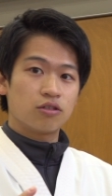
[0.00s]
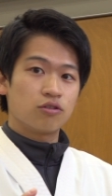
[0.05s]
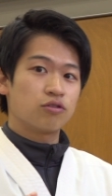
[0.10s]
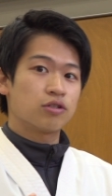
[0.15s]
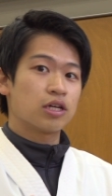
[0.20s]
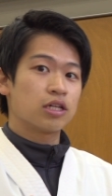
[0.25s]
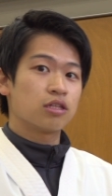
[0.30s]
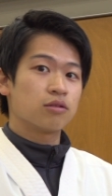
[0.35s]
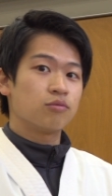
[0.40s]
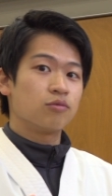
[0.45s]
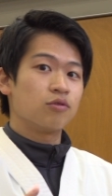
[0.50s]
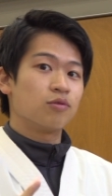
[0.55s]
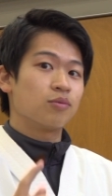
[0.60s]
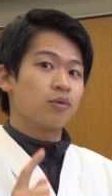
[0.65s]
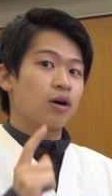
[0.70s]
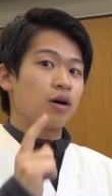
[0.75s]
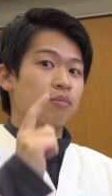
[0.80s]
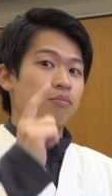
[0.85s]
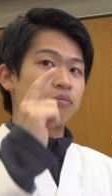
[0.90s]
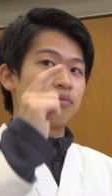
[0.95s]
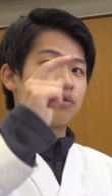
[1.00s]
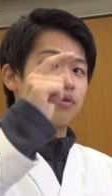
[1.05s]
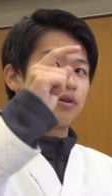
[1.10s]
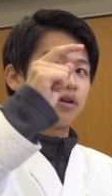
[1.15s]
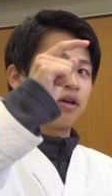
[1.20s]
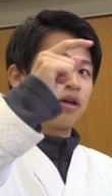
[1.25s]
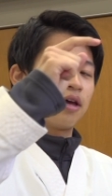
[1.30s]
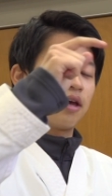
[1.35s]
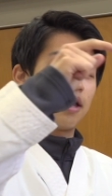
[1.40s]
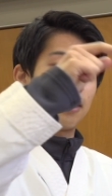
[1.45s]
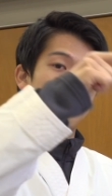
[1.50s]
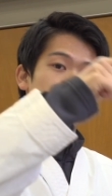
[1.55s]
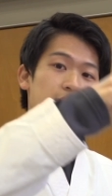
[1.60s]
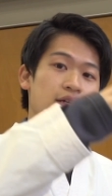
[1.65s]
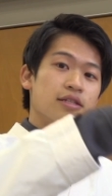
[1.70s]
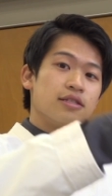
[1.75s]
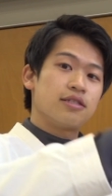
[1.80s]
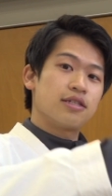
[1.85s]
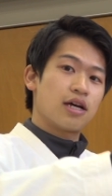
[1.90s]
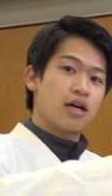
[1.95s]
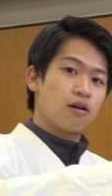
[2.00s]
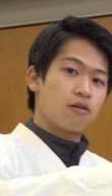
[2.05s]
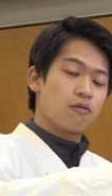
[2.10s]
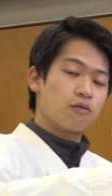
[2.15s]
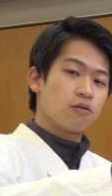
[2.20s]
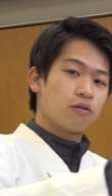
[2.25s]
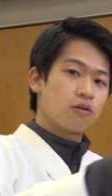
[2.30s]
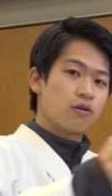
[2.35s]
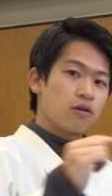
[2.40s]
you tend to move up and then down.